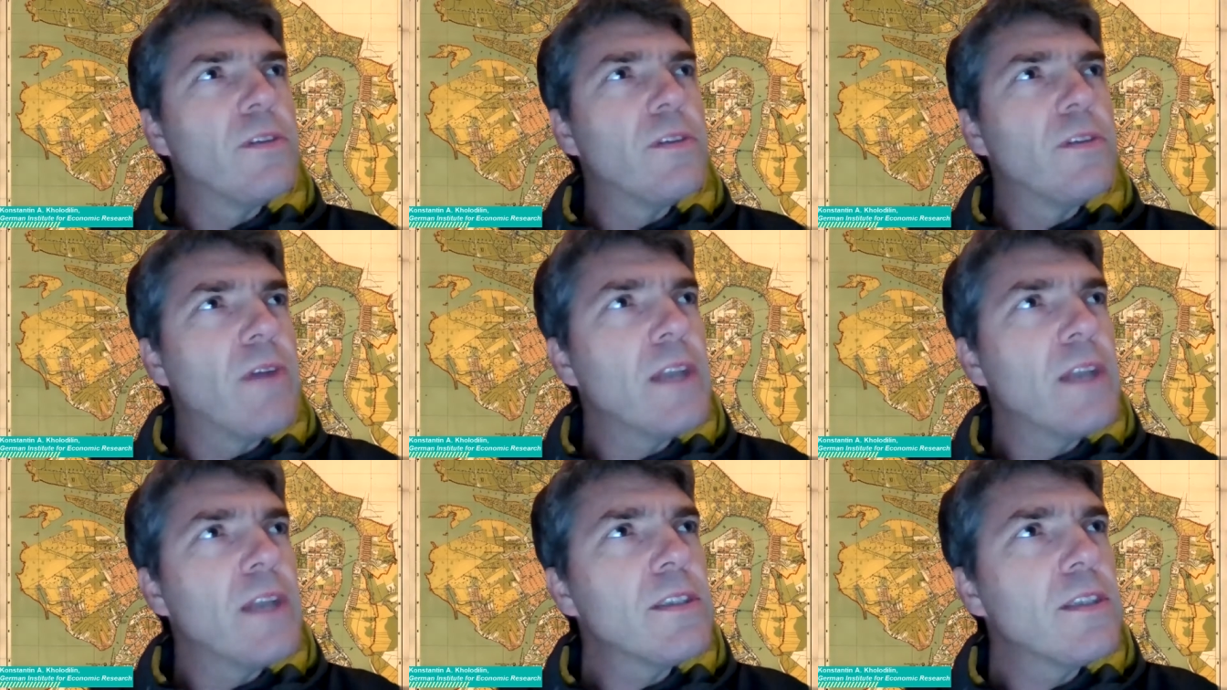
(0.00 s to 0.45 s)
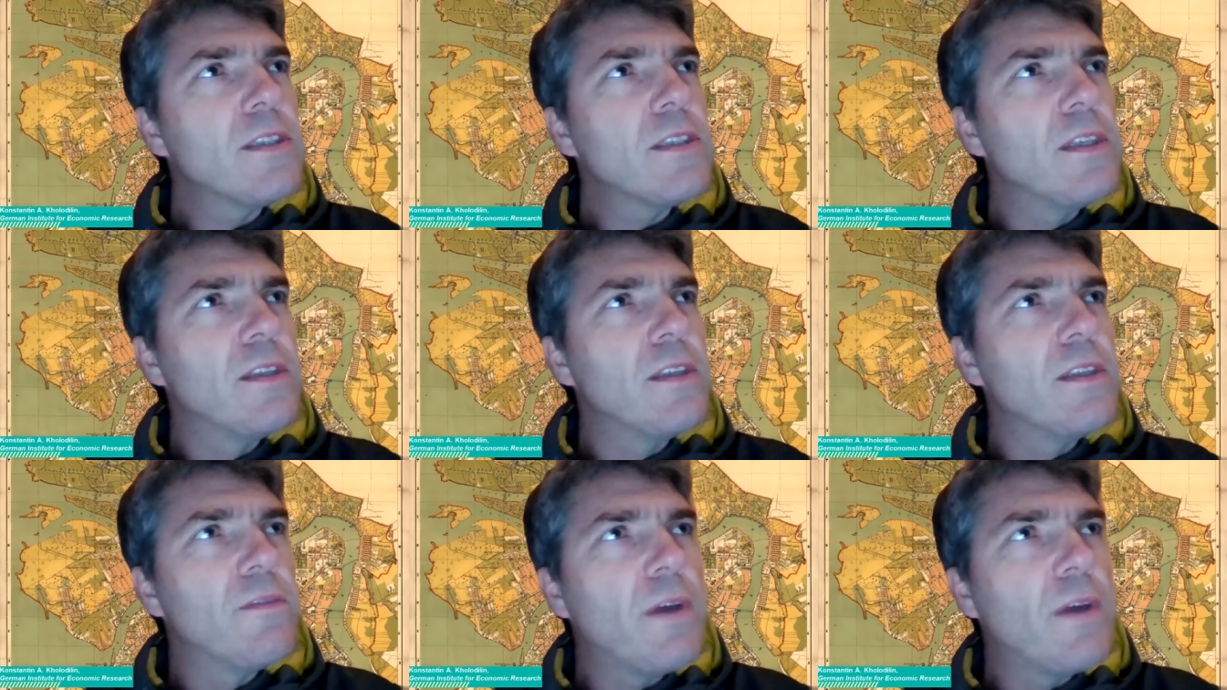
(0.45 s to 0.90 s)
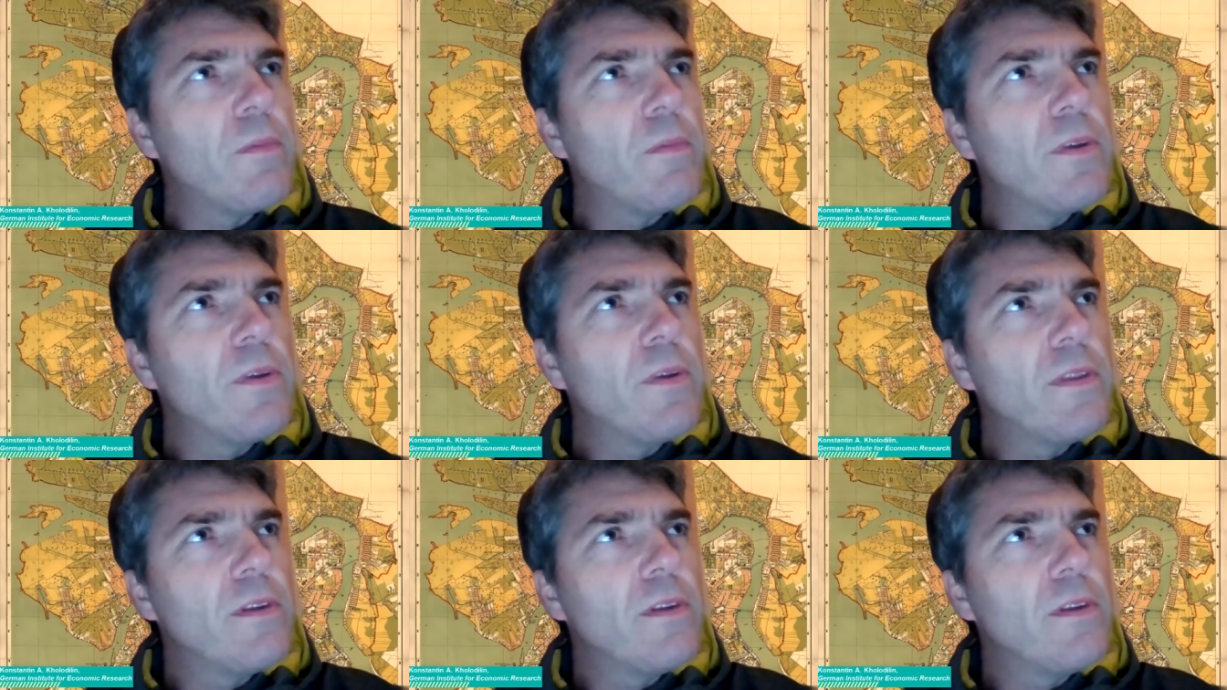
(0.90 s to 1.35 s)
rents in
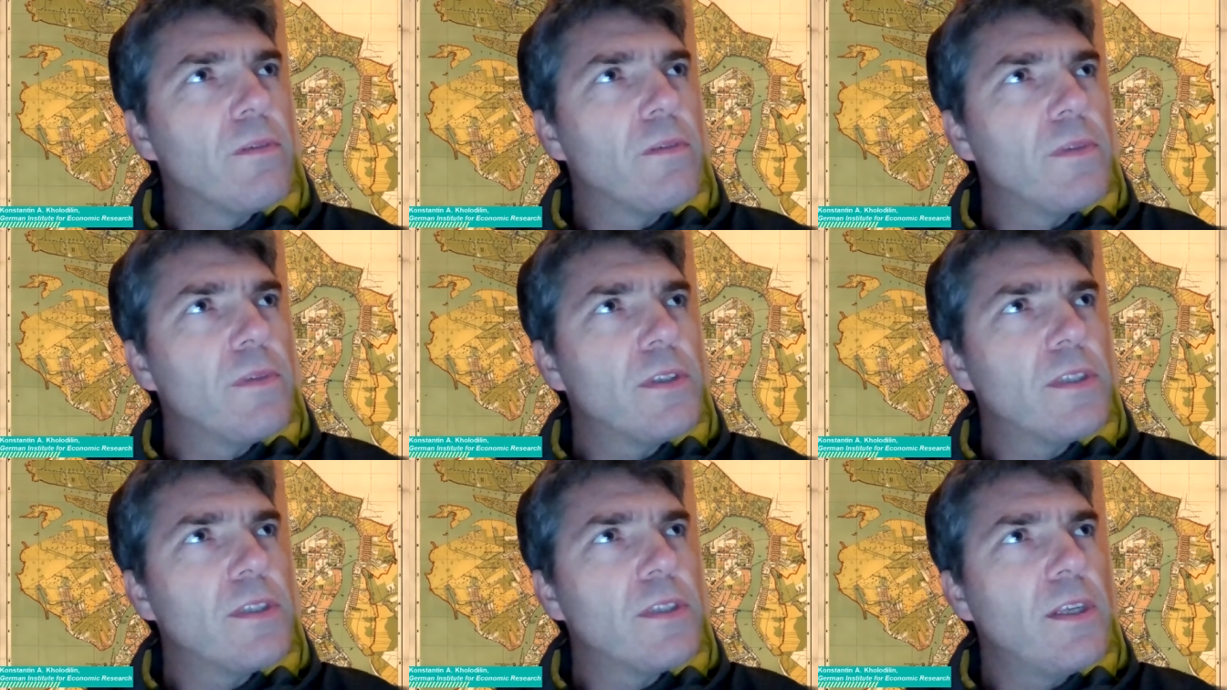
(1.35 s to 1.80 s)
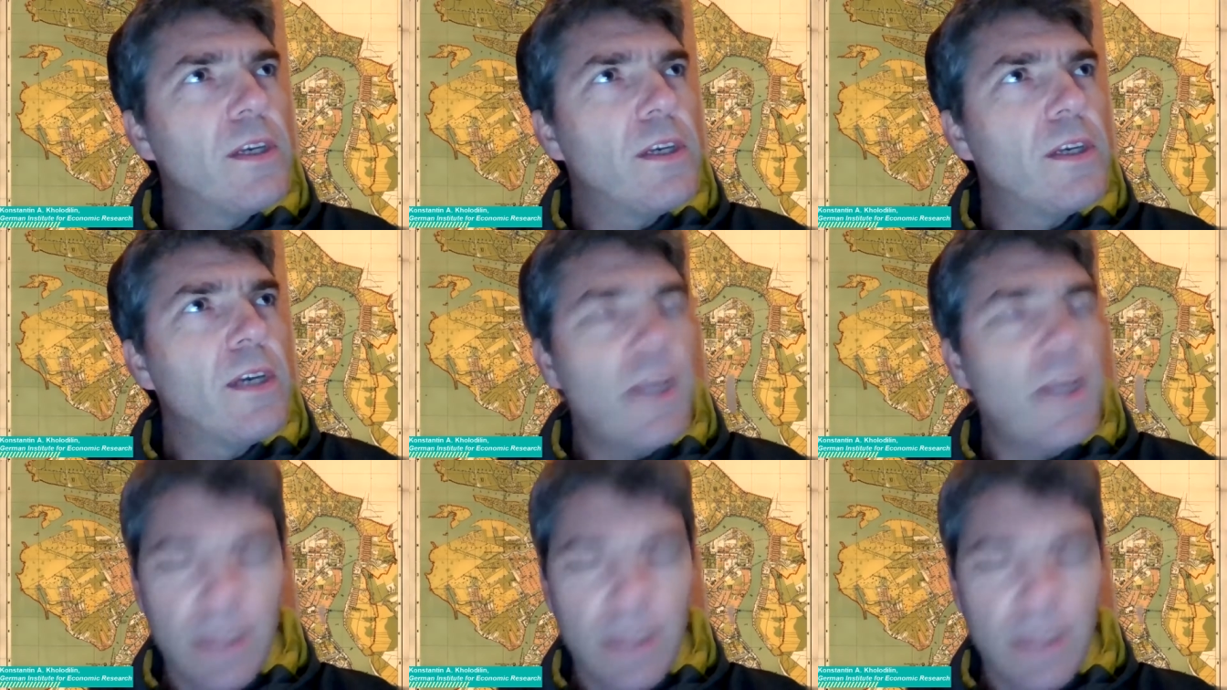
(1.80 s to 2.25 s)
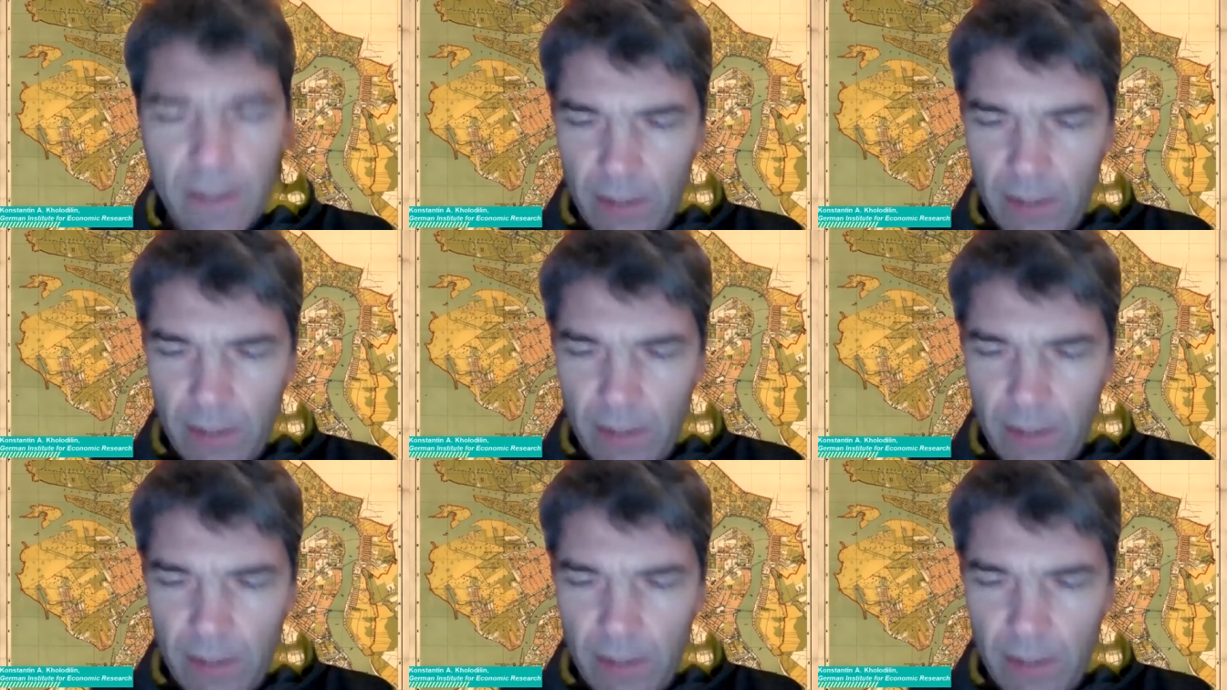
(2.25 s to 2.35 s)
February of this year, and